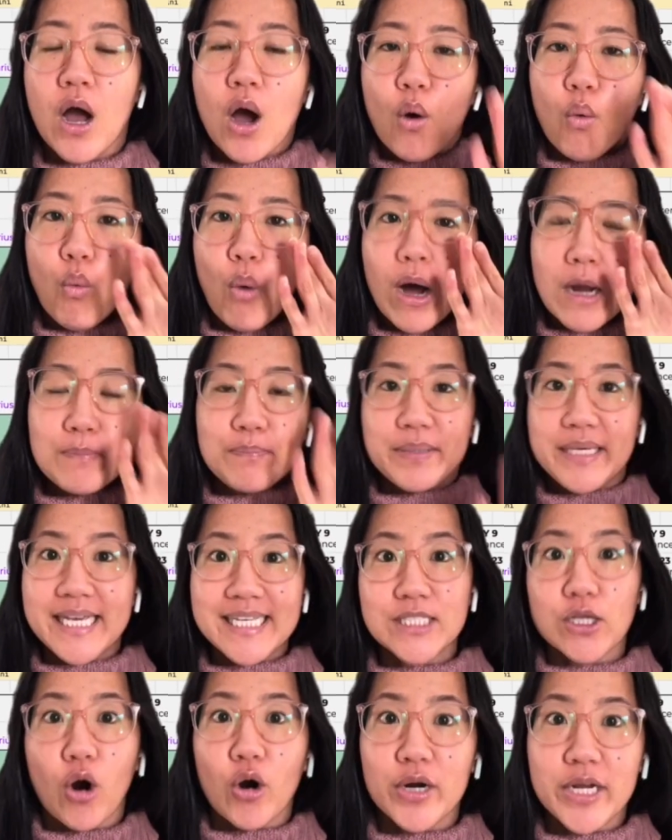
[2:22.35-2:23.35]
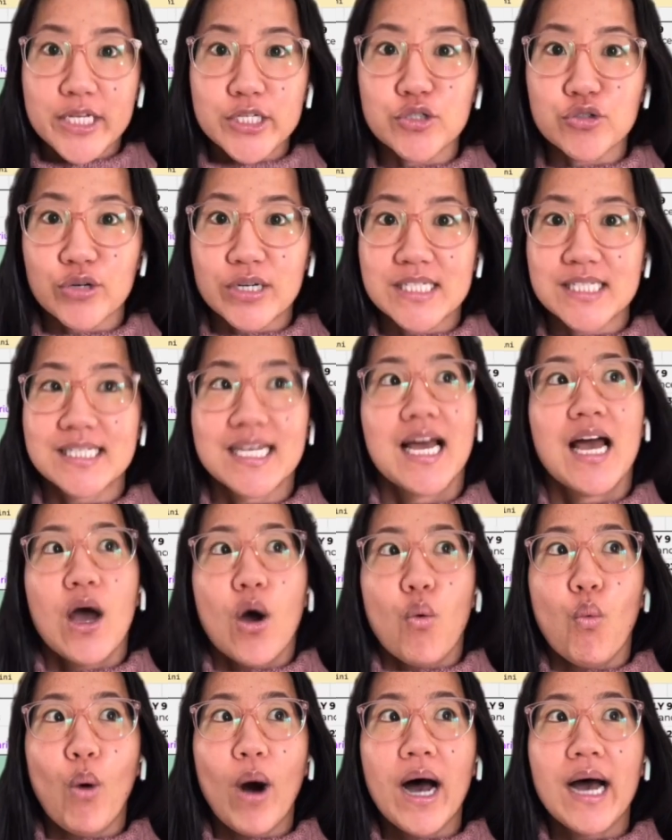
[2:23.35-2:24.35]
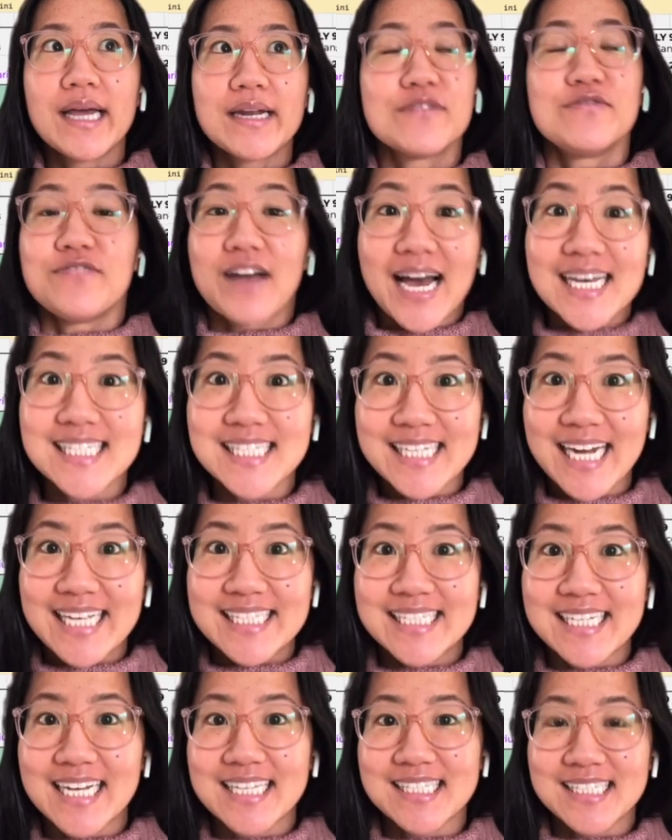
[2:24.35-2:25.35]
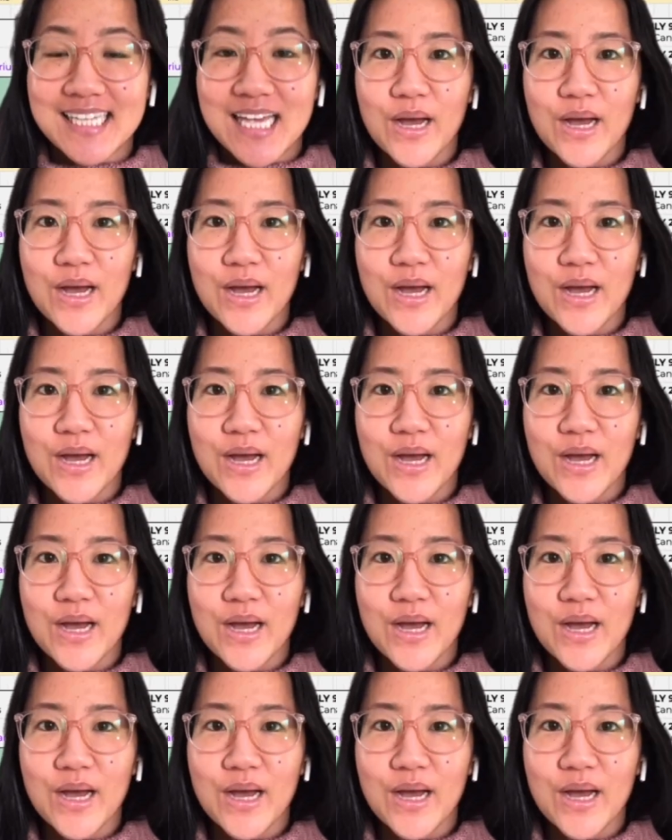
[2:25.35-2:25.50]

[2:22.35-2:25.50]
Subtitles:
What piques our interest? What fascinates us?